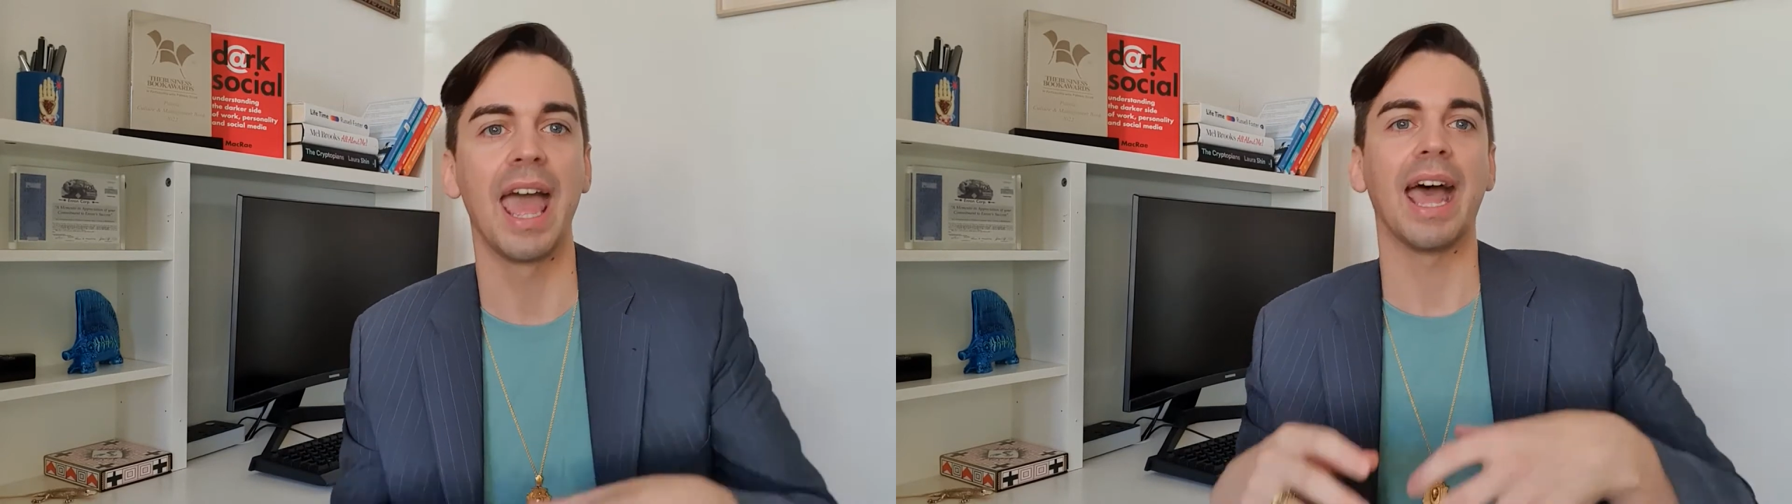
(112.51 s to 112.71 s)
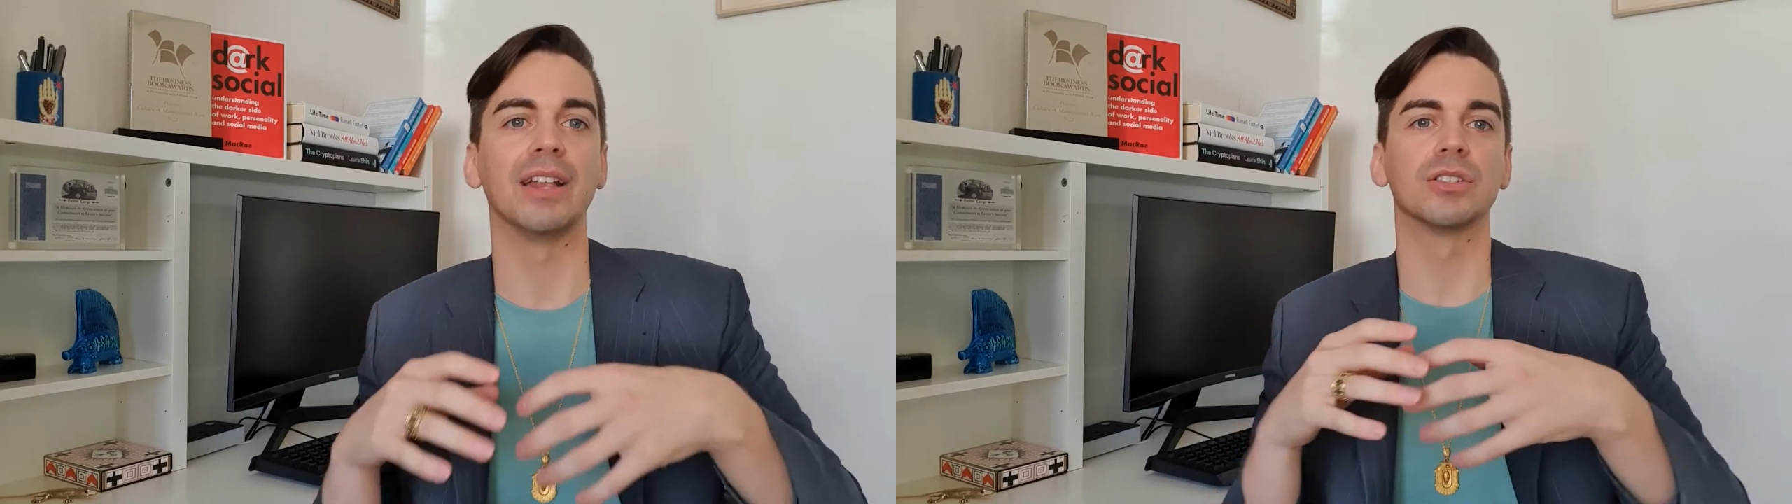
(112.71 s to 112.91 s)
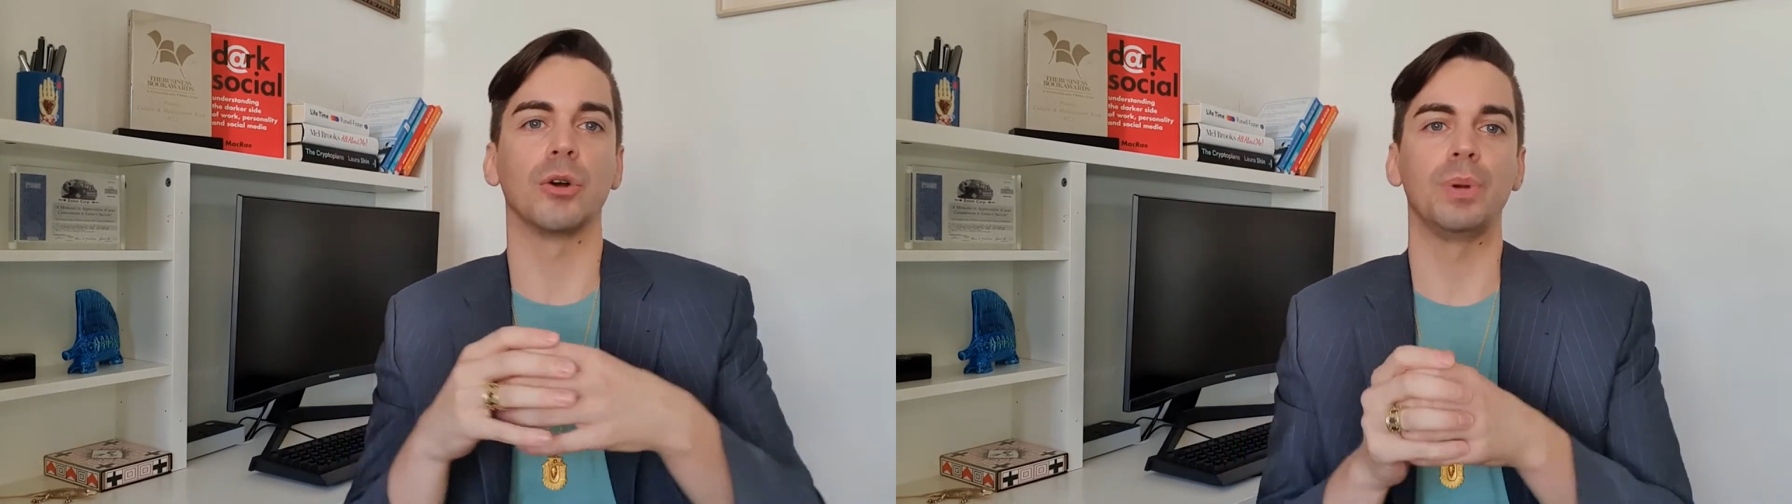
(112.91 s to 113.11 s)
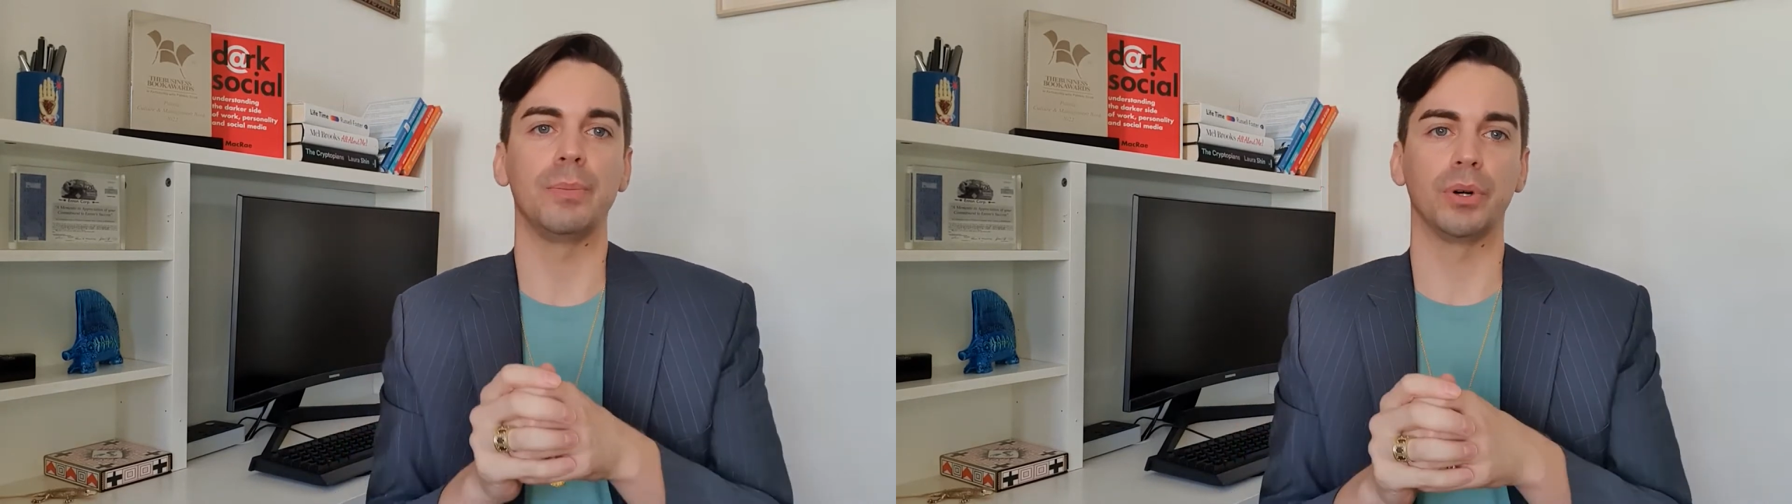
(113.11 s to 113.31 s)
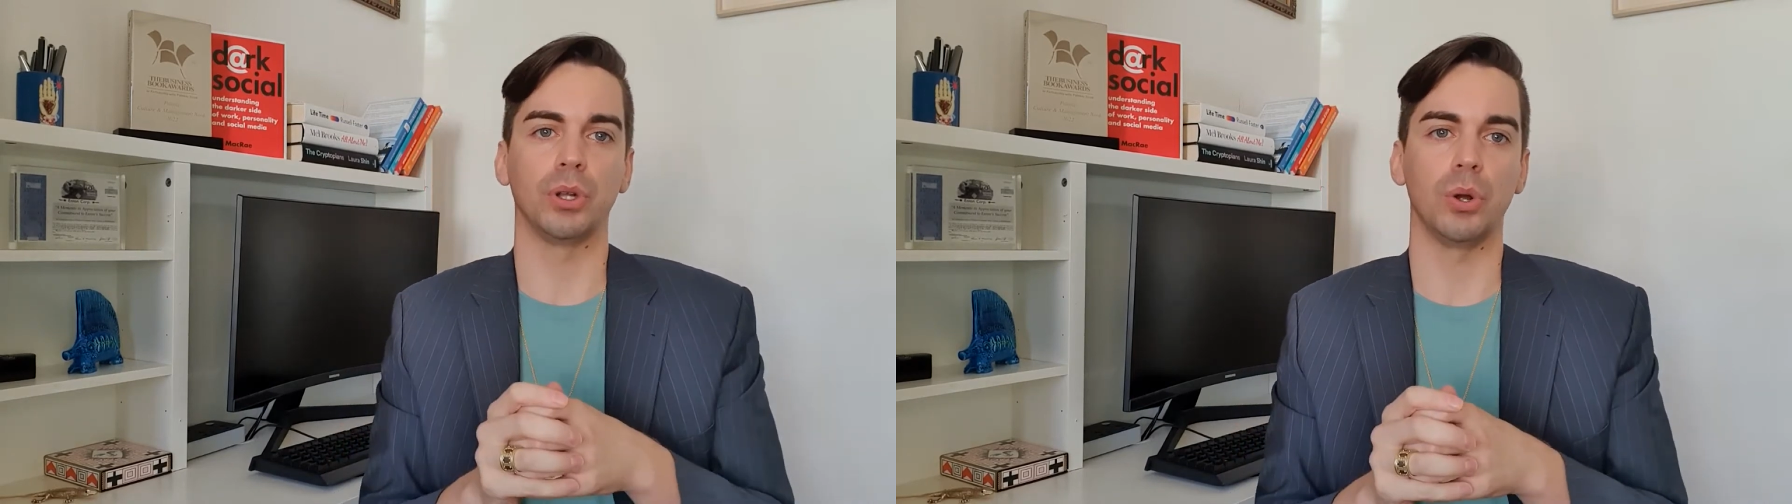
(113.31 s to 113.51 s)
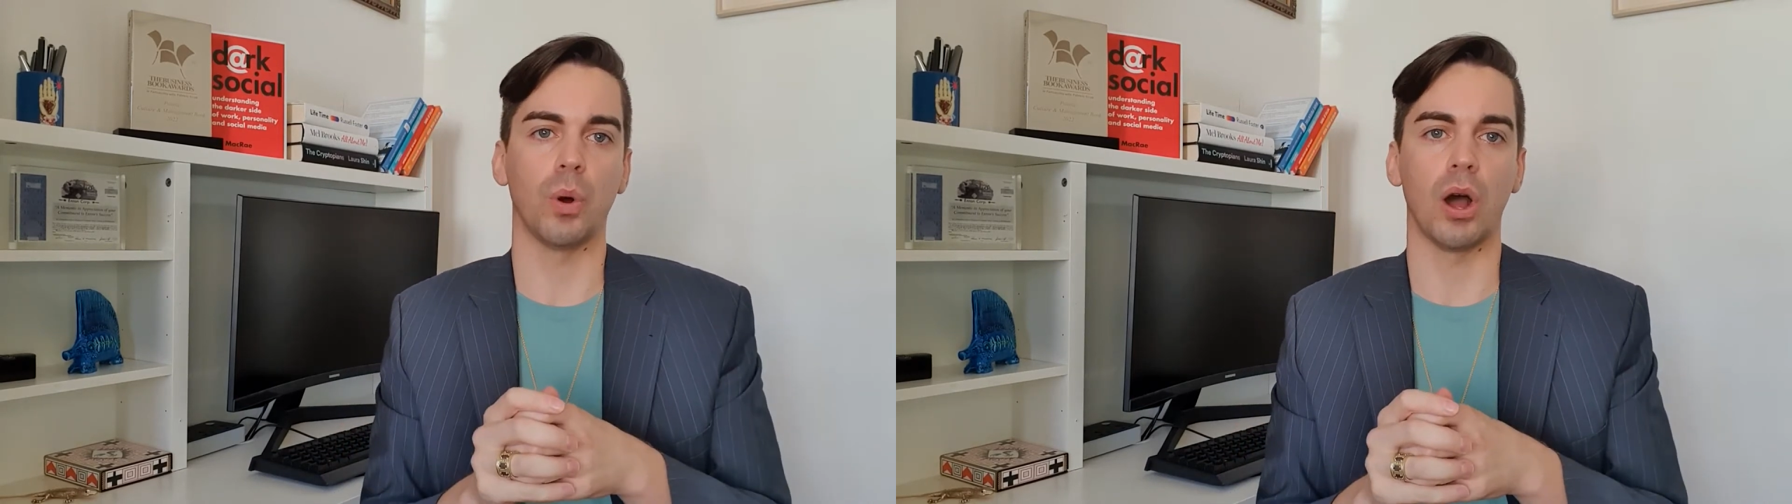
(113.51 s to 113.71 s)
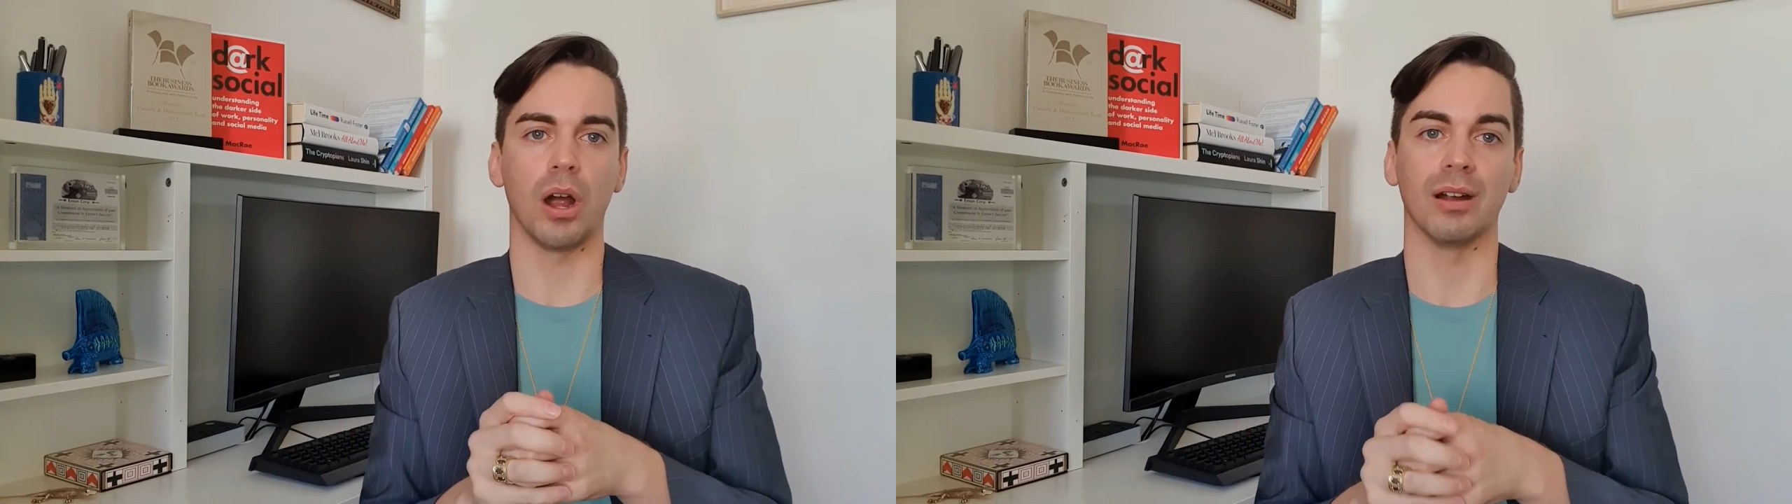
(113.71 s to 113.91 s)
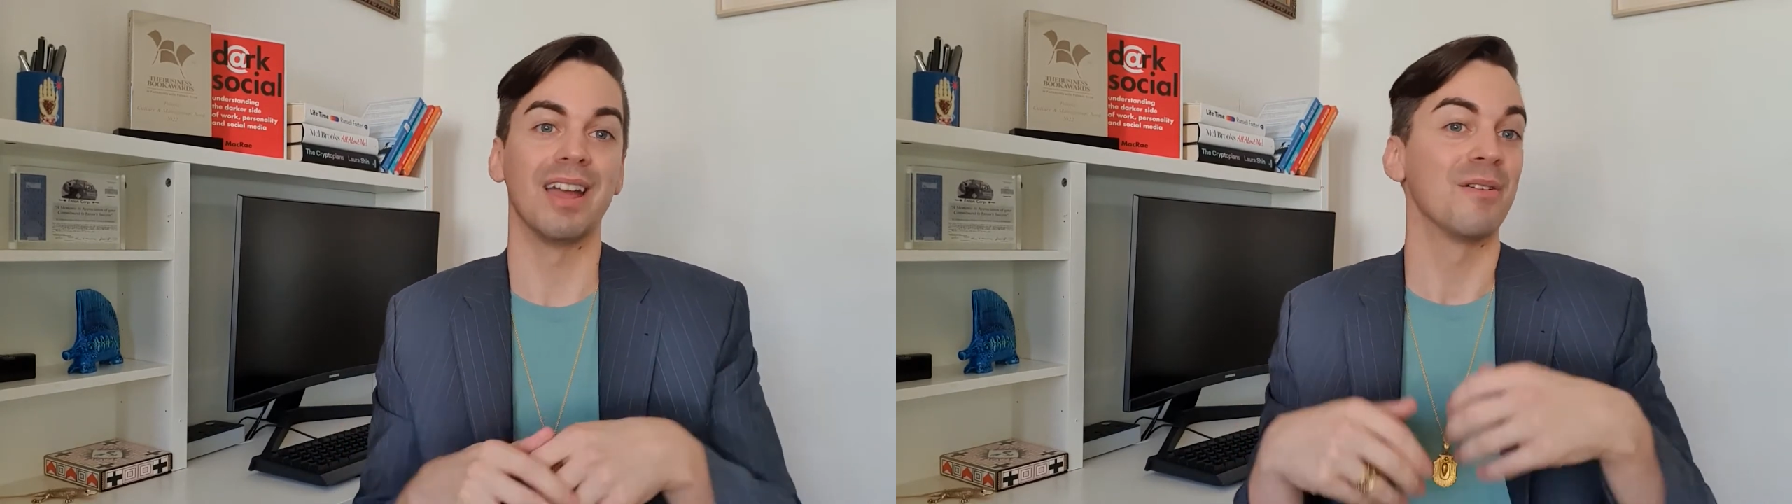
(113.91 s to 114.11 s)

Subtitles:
And so people who are